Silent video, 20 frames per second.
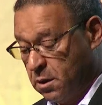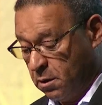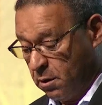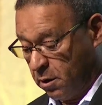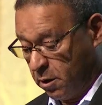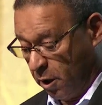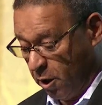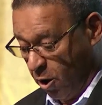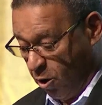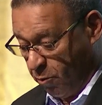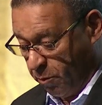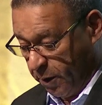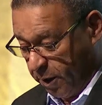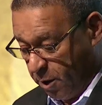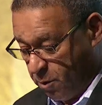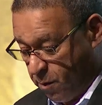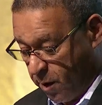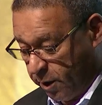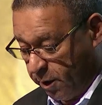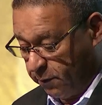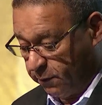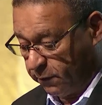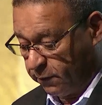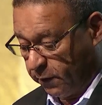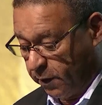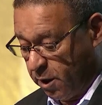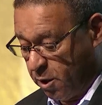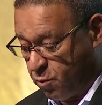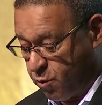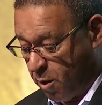Globally, one in
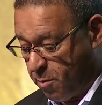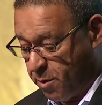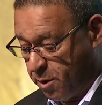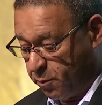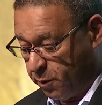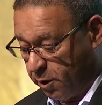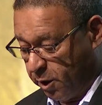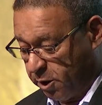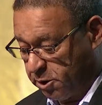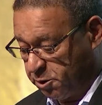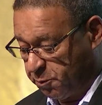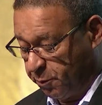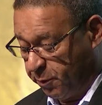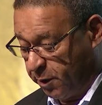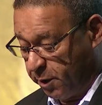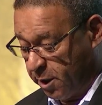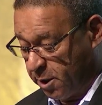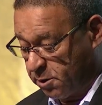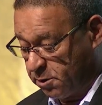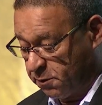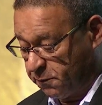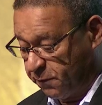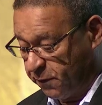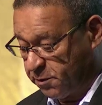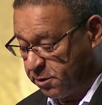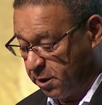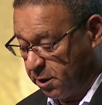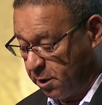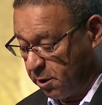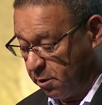three women will experience
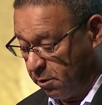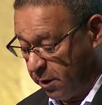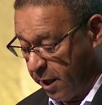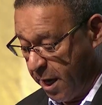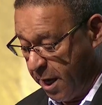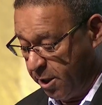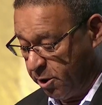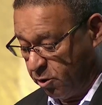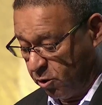physical and